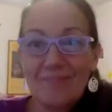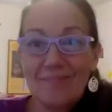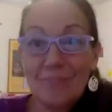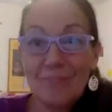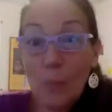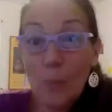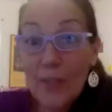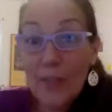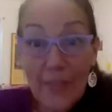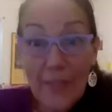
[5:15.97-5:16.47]

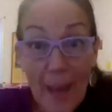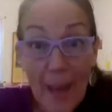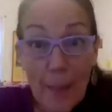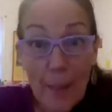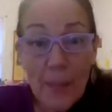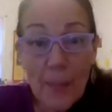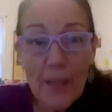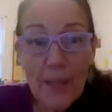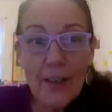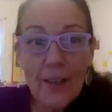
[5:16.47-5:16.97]
Wouldn't that
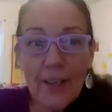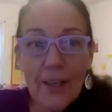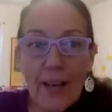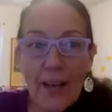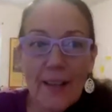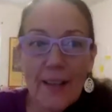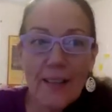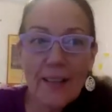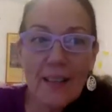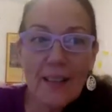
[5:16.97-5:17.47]
be a good
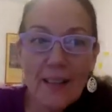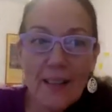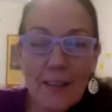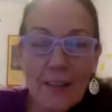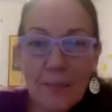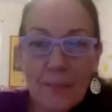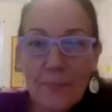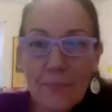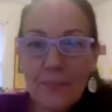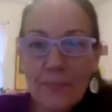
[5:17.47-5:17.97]
idea?
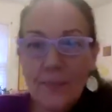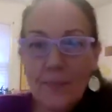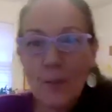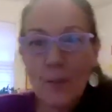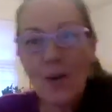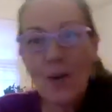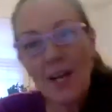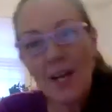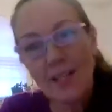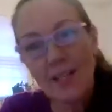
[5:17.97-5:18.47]

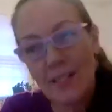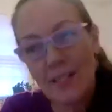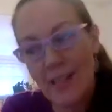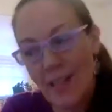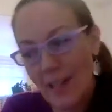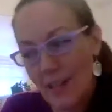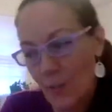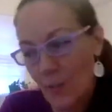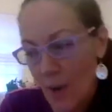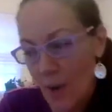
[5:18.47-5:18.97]
Well, I'll tell
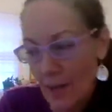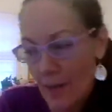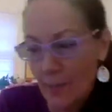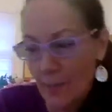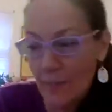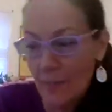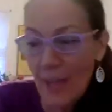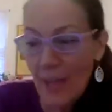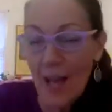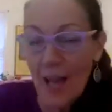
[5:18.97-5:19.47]
you what.
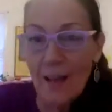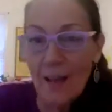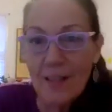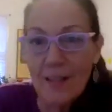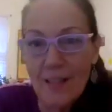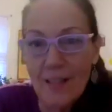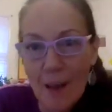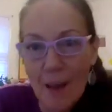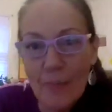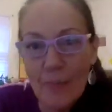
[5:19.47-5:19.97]

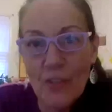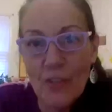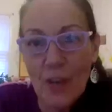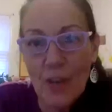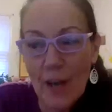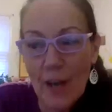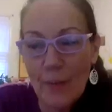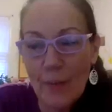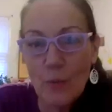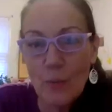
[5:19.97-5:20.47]

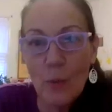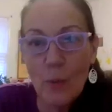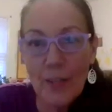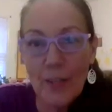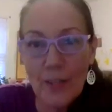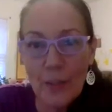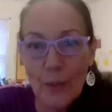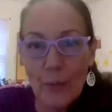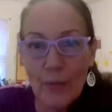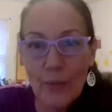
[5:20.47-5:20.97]
Sometimes when
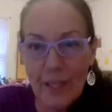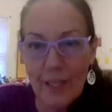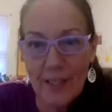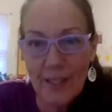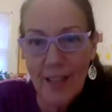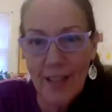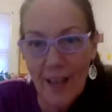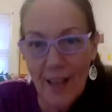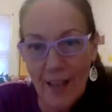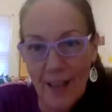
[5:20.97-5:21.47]
you
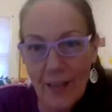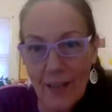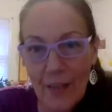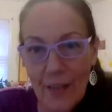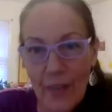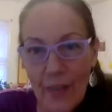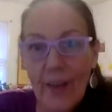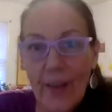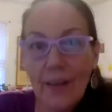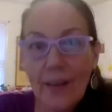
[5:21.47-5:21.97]
recycle
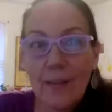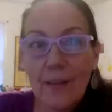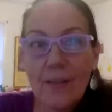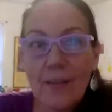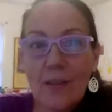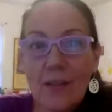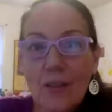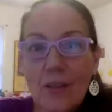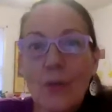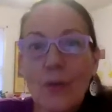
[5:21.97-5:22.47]
things,
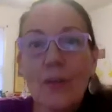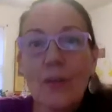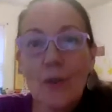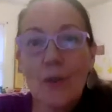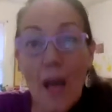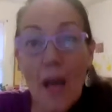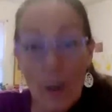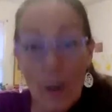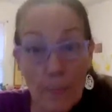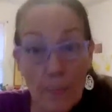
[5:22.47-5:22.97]
you can
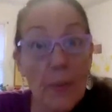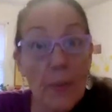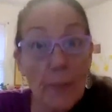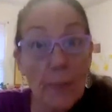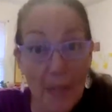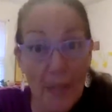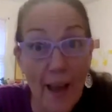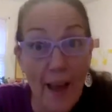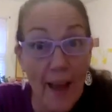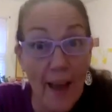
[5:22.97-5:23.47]
help the
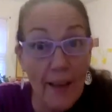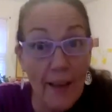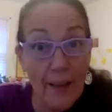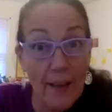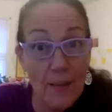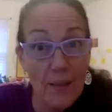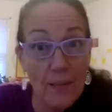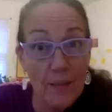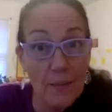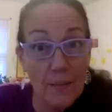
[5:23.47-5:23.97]
planet,
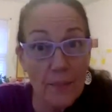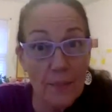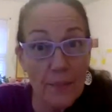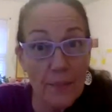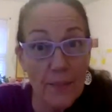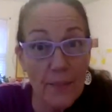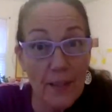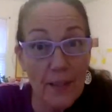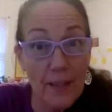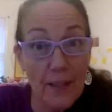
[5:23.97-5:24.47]

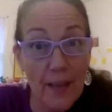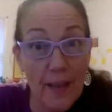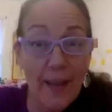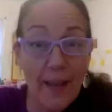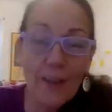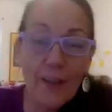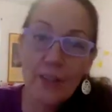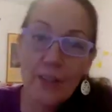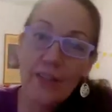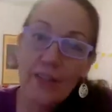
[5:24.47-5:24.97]
okay?
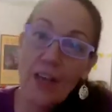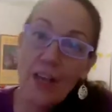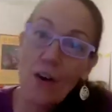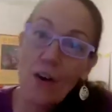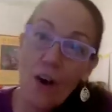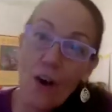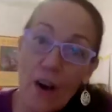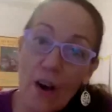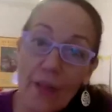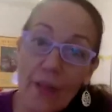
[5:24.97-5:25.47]
Because there
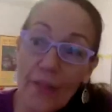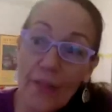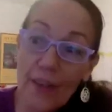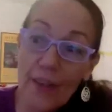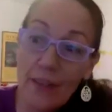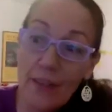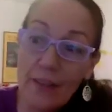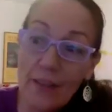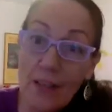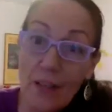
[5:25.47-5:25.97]
are
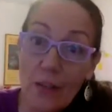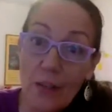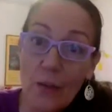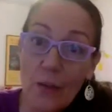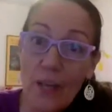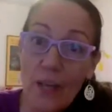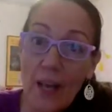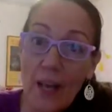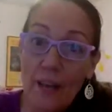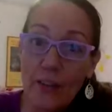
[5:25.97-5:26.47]
things that you
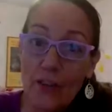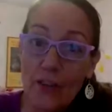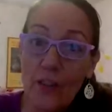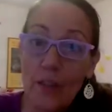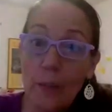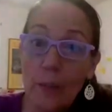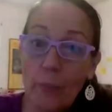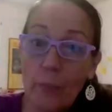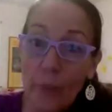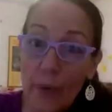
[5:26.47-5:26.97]
can
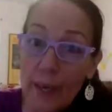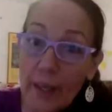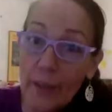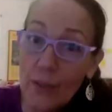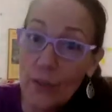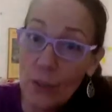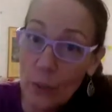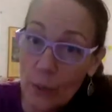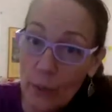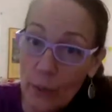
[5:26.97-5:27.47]
actually bring
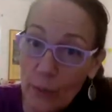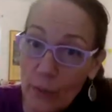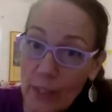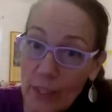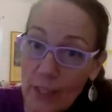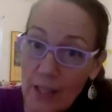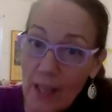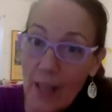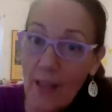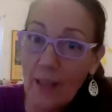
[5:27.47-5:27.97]
to a
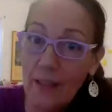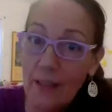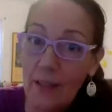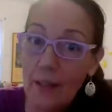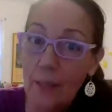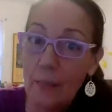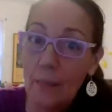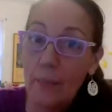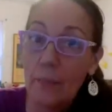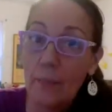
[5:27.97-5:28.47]

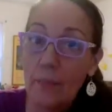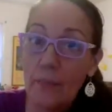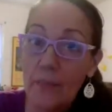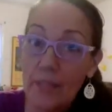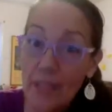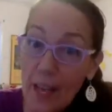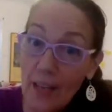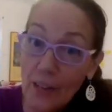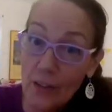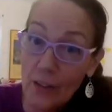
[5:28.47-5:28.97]
recycling
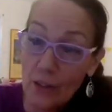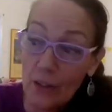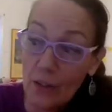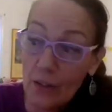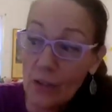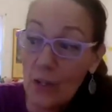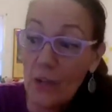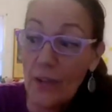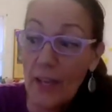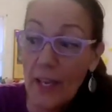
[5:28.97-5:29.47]
center
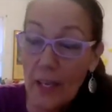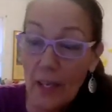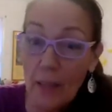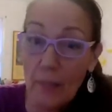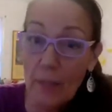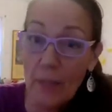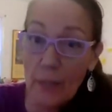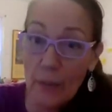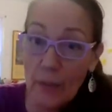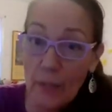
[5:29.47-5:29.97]
so they can
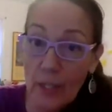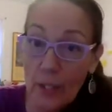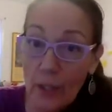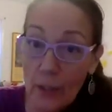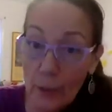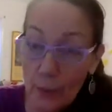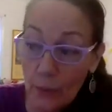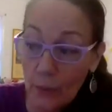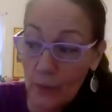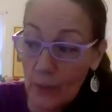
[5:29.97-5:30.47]
be
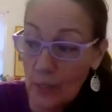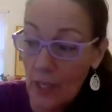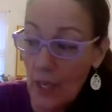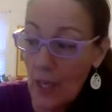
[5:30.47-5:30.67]
reused.